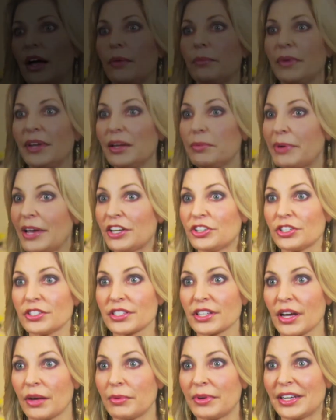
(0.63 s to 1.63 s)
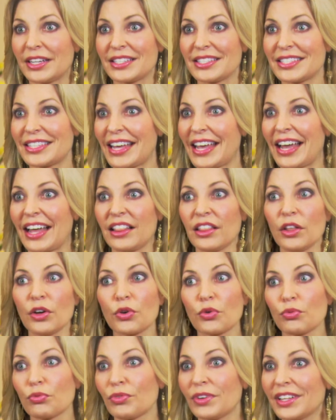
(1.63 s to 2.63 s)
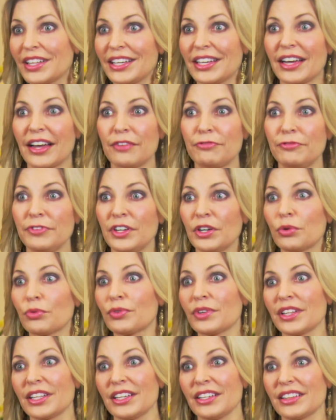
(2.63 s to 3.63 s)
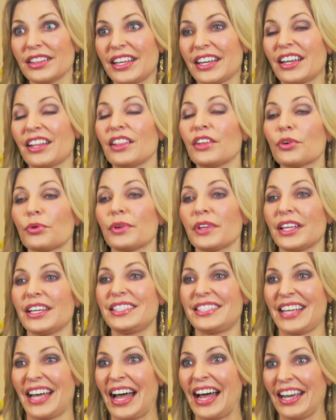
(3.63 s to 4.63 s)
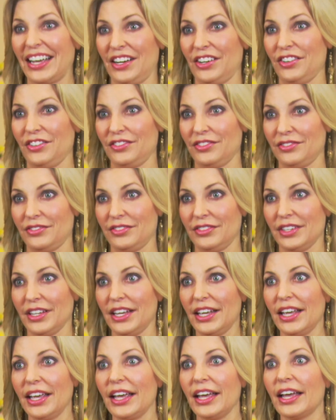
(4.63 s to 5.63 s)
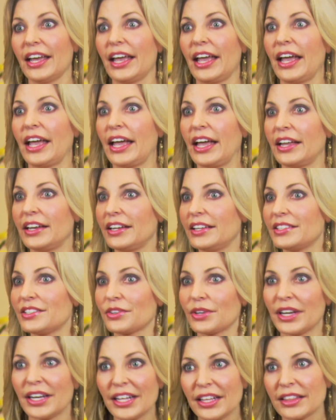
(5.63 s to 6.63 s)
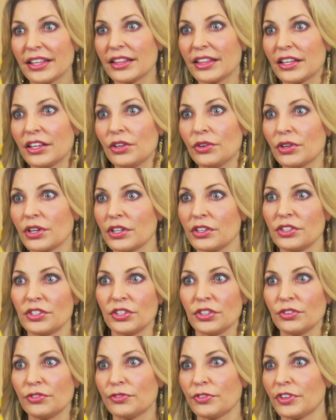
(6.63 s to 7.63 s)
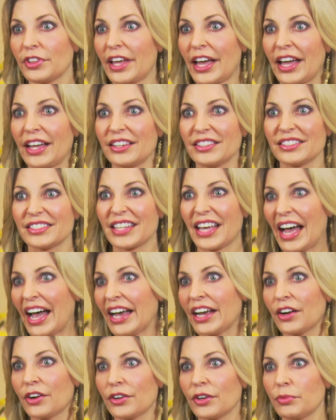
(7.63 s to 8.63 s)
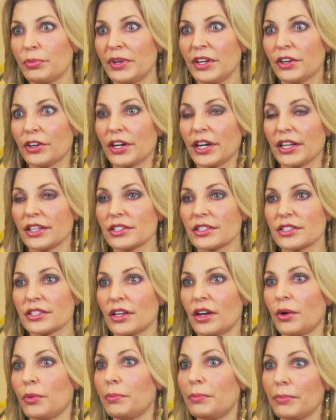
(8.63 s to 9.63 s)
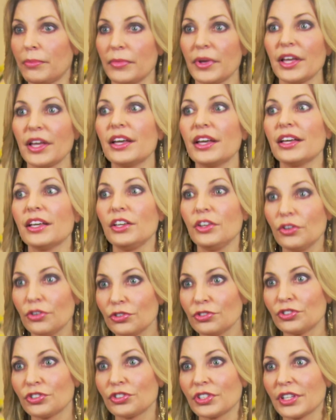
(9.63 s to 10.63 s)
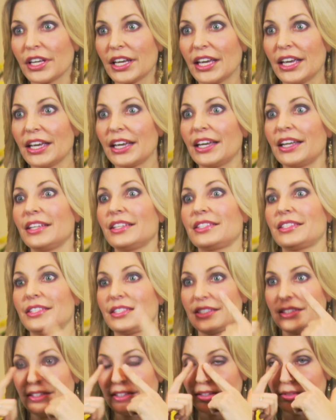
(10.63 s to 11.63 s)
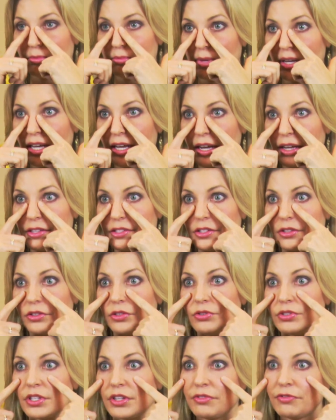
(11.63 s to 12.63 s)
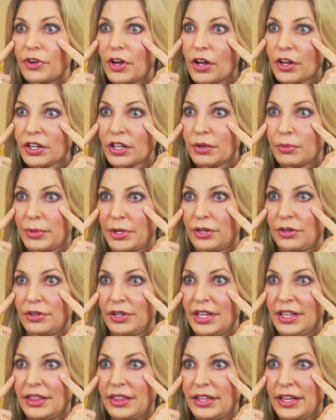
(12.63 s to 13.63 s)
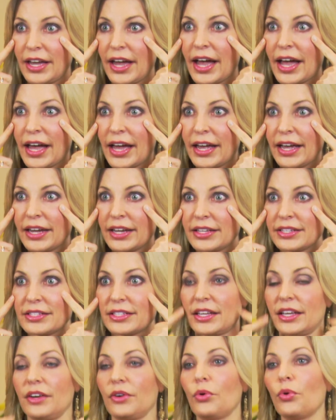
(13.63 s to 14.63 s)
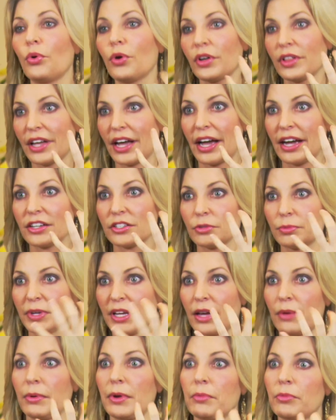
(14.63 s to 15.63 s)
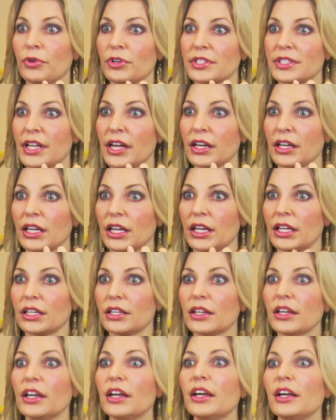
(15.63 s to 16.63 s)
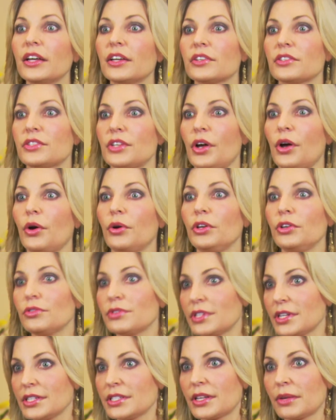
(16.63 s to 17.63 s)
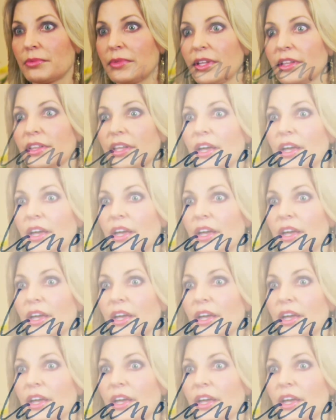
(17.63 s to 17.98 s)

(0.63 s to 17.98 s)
Many patients come in and say, I feel really, like I look really tired. And is there anything that you can do for that tired appearance? So usually it's because they're losing volume underneath the eyes or the eyes are becoming more sunken. So using something